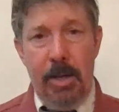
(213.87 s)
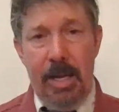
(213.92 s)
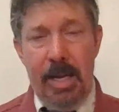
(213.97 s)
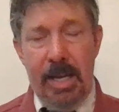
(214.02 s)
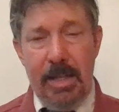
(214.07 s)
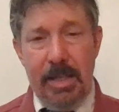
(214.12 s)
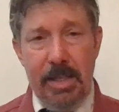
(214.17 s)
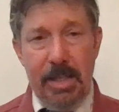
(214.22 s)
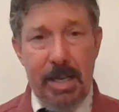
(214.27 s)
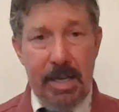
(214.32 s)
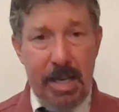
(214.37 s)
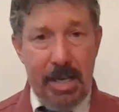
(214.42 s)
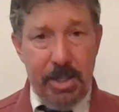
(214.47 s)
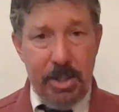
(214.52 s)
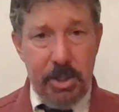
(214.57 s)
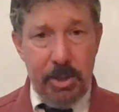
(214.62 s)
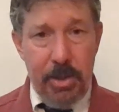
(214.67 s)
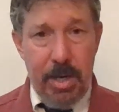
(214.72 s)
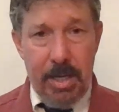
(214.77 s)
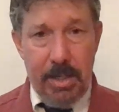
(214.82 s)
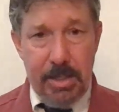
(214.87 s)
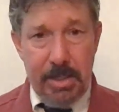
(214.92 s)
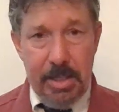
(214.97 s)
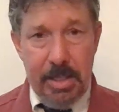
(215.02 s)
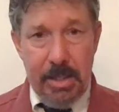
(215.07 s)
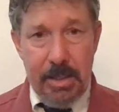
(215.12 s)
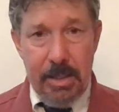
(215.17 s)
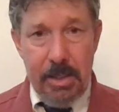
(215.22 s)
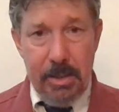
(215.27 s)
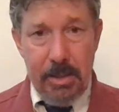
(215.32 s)
Isn't it
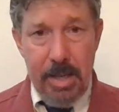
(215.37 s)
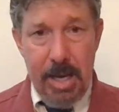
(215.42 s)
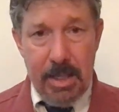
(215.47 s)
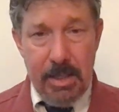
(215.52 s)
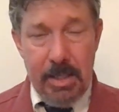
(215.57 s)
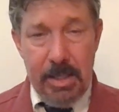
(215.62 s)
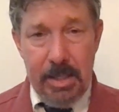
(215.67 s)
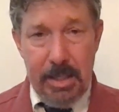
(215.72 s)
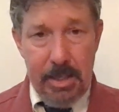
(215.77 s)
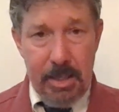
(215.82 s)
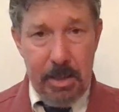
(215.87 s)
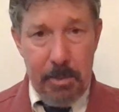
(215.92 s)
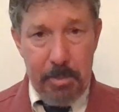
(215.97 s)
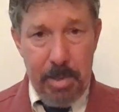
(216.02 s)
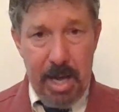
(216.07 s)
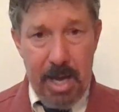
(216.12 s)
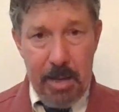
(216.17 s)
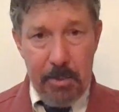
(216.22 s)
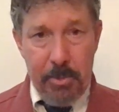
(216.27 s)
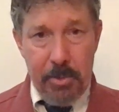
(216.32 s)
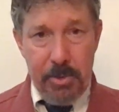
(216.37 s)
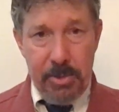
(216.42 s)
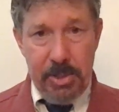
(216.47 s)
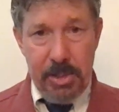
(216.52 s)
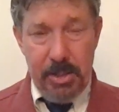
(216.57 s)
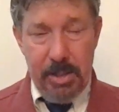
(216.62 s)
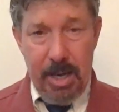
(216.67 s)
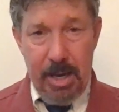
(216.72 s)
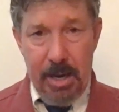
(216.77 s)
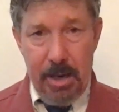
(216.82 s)
interesting? Nothing in the Bible
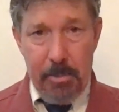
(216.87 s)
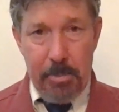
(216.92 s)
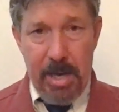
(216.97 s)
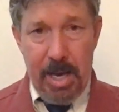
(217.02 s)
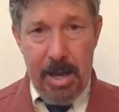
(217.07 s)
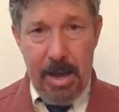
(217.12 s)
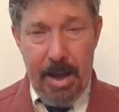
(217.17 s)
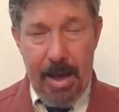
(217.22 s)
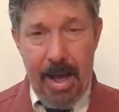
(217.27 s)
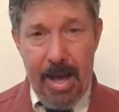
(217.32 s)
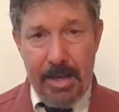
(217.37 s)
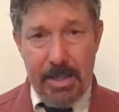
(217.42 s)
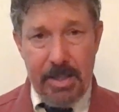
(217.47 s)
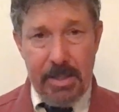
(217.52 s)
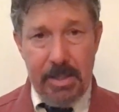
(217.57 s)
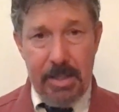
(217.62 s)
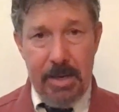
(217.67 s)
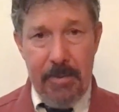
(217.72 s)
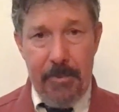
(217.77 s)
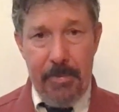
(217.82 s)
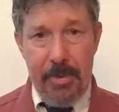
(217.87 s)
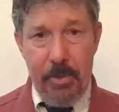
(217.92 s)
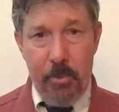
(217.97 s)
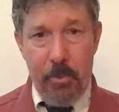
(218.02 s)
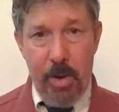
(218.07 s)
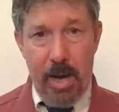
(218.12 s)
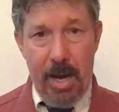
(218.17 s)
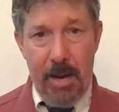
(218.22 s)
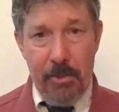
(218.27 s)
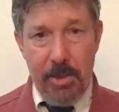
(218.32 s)
is there by accident.
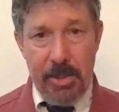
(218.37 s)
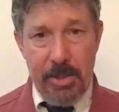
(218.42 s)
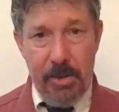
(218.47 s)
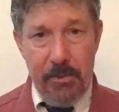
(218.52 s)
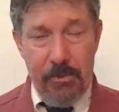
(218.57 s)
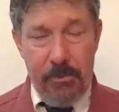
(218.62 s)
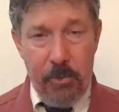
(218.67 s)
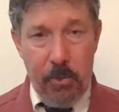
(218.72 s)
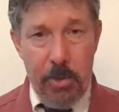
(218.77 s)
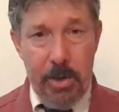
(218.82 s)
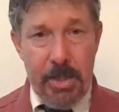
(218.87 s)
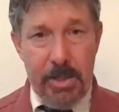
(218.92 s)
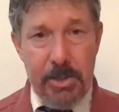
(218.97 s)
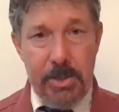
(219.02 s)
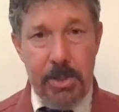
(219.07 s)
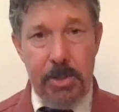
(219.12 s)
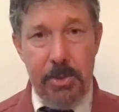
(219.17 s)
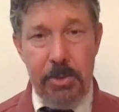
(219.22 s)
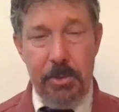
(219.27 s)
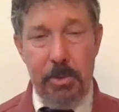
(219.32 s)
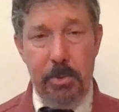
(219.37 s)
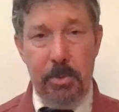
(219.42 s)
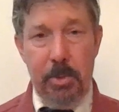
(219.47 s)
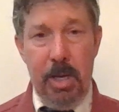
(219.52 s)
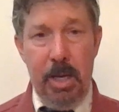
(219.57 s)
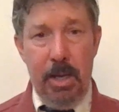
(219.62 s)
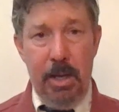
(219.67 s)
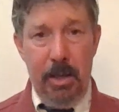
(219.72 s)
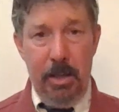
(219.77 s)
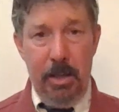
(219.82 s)
Why was it 42
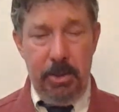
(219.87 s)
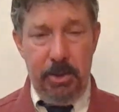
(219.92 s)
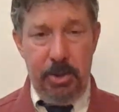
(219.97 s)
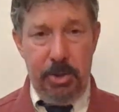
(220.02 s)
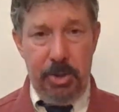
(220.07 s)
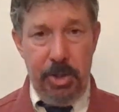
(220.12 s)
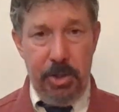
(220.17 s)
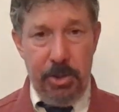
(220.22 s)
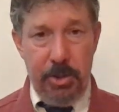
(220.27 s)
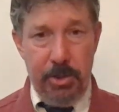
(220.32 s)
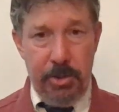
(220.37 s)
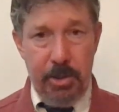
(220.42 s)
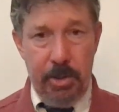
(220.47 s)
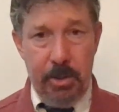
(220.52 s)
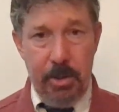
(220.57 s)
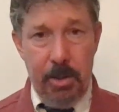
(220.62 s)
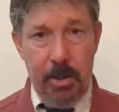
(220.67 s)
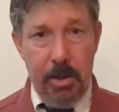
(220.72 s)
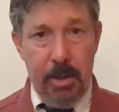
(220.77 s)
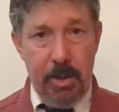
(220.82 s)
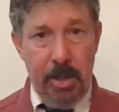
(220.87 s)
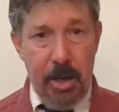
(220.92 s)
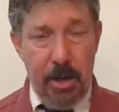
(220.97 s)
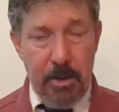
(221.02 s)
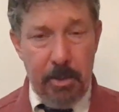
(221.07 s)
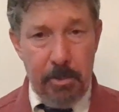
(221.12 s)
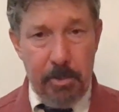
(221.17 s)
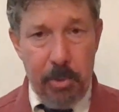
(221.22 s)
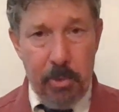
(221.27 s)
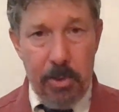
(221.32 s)
children,
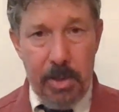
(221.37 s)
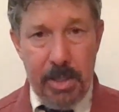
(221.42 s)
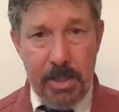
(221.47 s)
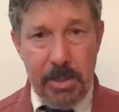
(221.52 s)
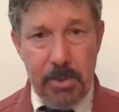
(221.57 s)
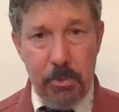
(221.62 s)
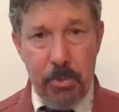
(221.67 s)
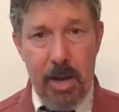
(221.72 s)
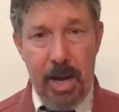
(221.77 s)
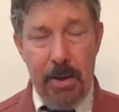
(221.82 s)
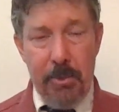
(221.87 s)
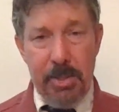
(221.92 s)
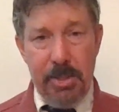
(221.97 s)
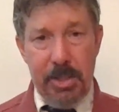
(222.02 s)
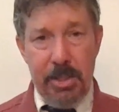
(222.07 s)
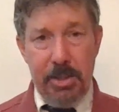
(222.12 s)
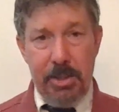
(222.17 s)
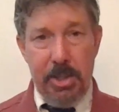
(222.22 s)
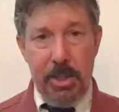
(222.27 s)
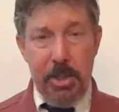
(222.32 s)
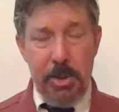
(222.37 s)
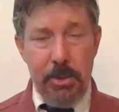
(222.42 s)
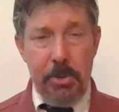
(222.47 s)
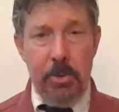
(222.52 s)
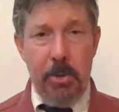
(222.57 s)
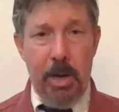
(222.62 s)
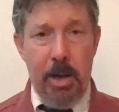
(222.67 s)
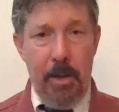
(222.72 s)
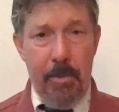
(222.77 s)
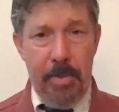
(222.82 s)
young boys? Why was it
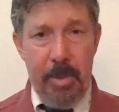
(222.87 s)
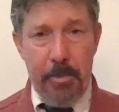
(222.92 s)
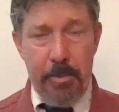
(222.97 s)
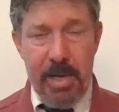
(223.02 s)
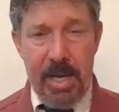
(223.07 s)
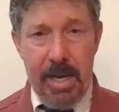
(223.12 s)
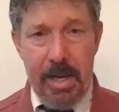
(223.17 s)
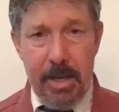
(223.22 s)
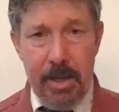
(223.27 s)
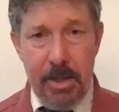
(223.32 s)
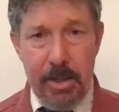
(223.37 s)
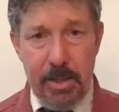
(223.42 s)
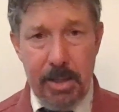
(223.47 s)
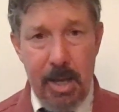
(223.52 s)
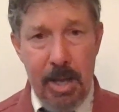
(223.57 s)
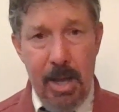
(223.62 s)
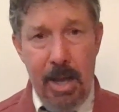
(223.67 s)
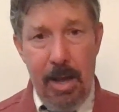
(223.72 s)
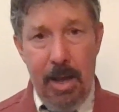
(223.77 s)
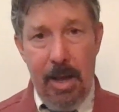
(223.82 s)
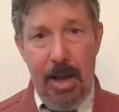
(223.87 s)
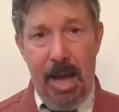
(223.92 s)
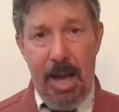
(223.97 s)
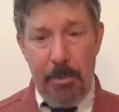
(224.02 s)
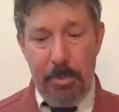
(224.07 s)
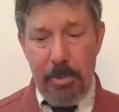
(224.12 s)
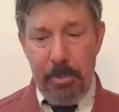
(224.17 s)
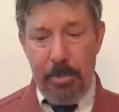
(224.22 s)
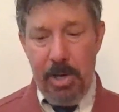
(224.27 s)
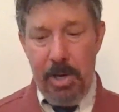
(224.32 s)
two bears? I
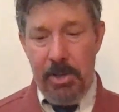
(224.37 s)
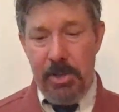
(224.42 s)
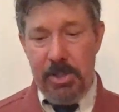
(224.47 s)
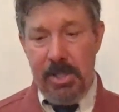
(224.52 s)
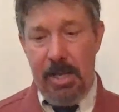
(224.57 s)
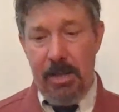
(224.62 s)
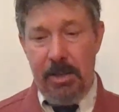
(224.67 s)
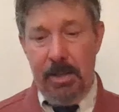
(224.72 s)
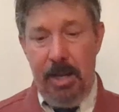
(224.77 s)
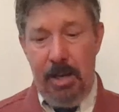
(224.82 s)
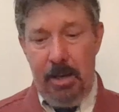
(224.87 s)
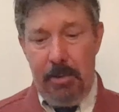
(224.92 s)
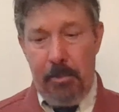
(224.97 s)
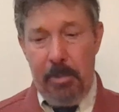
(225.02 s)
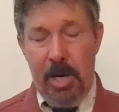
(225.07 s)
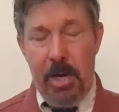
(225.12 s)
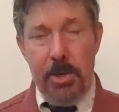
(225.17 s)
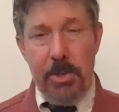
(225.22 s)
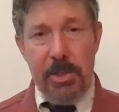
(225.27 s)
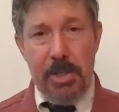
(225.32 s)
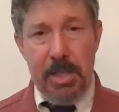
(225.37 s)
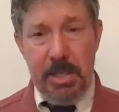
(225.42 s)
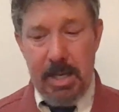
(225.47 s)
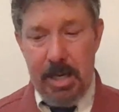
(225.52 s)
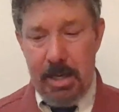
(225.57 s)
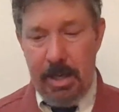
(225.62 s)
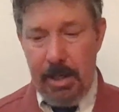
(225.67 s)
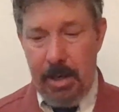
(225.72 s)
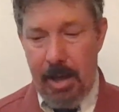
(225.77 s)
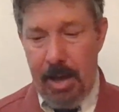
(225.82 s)
propose that Moses
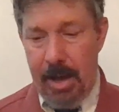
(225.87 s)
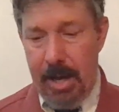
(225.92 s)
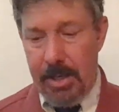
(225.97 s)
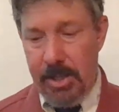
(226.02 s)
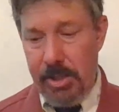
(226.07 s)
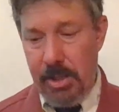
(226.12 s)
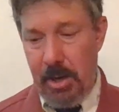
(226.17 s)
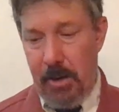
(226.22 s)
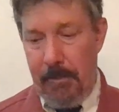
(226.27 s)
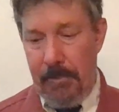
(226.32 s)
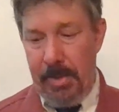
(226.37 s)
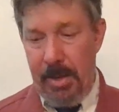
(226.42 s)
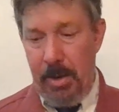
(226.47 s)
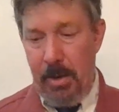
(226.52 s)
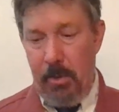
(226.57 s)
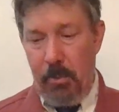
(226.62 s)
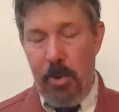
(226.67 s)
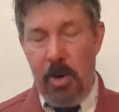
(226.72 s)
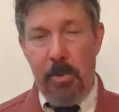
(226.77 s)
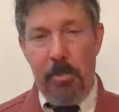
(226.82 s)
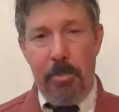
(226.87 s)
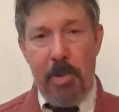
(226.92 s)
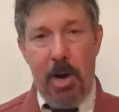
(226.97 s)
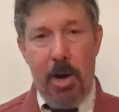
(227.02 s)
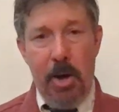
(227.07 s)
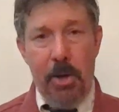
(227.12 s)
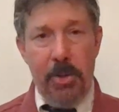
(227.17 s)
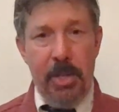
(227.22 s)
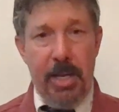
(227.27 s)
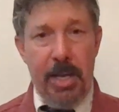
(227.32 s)
and Elijah will
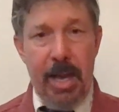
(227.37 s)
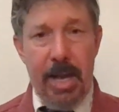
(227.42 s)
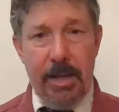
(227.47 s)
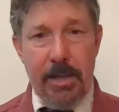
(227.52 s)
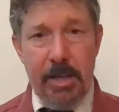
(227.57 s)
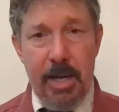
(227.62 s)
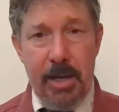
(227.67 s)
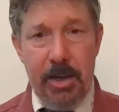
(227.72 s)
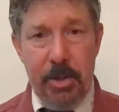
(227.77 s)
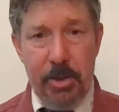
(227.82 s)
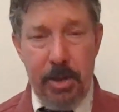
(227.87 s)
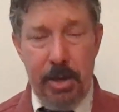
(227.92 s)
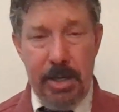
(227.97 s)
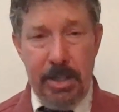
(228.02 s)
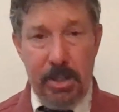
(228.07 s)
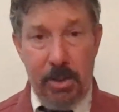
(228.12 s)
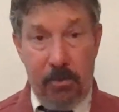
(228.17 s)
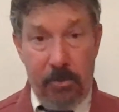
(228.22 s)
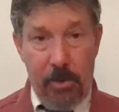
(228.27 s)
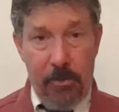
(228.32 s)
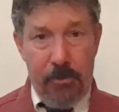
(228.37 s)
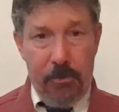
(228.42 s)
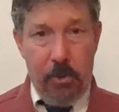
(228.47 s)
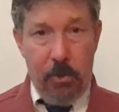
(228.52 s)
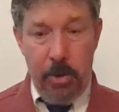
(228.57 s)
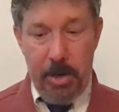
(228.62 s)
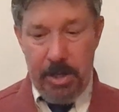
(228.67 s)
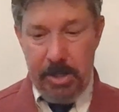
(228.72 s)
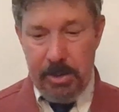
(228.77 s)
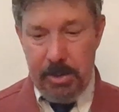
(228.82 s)
maul the Antichrist for
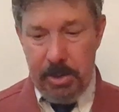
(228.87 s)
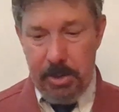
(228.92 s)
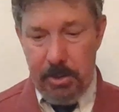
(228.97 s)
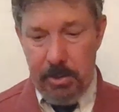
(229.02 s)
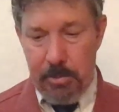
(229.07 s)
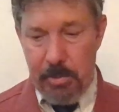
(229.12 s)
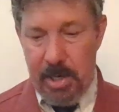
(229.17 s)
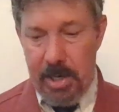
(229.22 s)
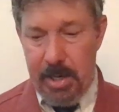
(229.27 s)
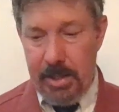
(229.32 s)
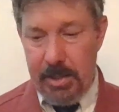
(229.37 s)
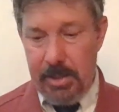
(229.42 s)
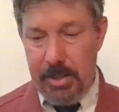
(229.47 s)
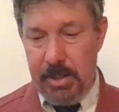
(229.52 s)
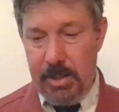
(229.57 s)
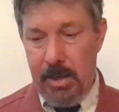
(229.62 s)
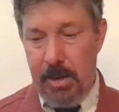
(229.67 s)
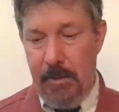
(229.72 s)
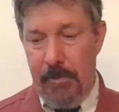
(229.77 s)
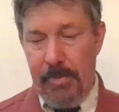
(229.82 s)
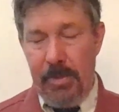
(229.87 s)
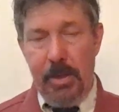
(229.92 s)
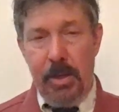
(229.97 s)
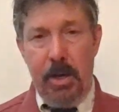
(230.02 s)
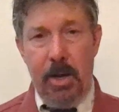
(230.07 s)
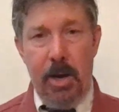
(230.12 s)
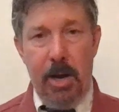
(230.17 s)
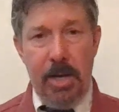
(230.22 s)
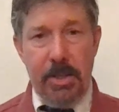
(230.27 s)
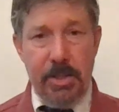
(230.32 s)
42 months,
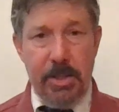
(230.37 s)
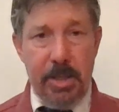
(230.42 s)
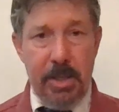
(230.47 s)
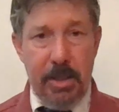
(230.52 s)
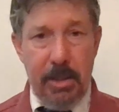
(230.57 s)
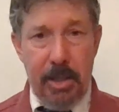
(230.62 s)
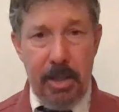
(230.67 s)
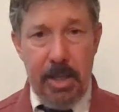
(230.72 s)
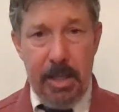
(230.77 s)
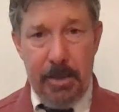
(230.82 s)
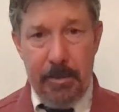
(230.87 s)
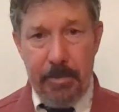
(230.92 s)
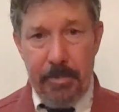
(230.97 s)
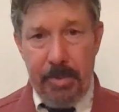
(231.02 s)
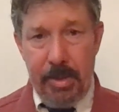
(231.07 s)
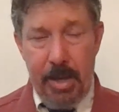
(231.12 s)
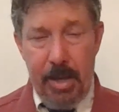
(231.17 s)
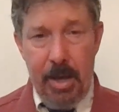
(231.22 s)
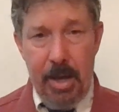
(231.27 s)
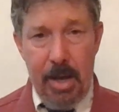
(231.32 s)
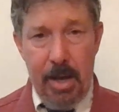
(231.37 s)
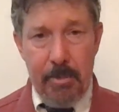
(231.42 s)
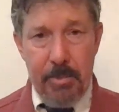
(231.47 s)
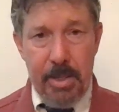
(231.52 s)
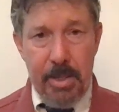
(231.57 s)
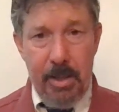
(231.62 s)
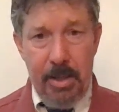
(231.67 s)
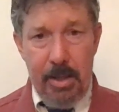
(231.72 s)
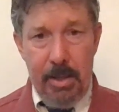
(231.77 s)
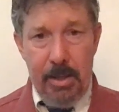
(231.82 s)
constantly um,